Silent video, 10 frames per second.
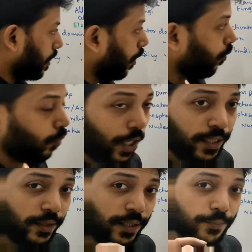Now,
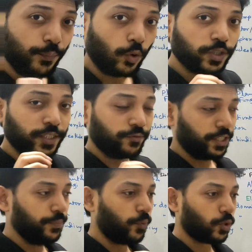one
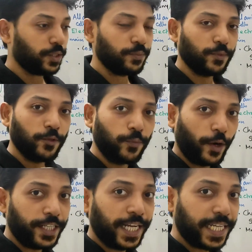very important
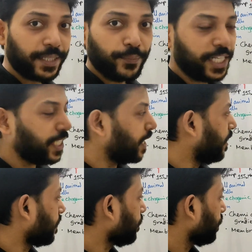point I can mention
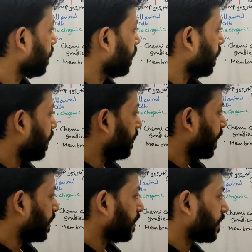here,
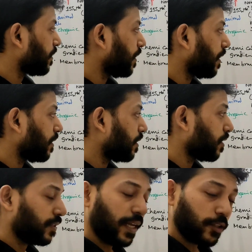that this
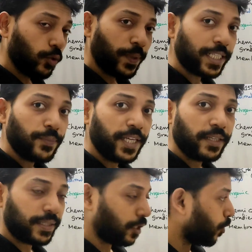
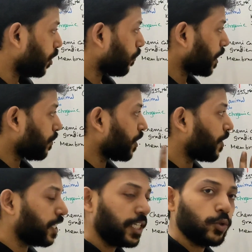sarcoendoplasmic
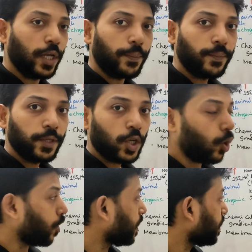reticulum
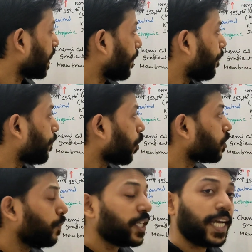contains
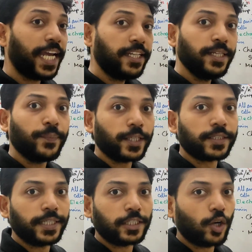approximate
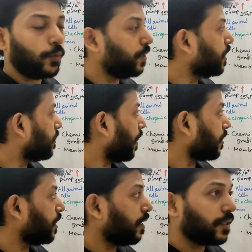80% of this
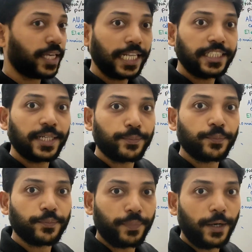SARCA calcium
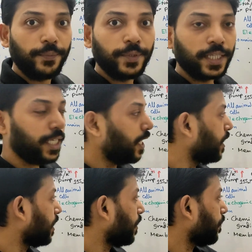pump
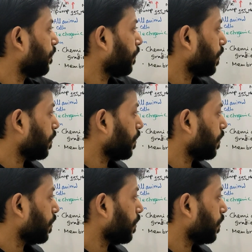in the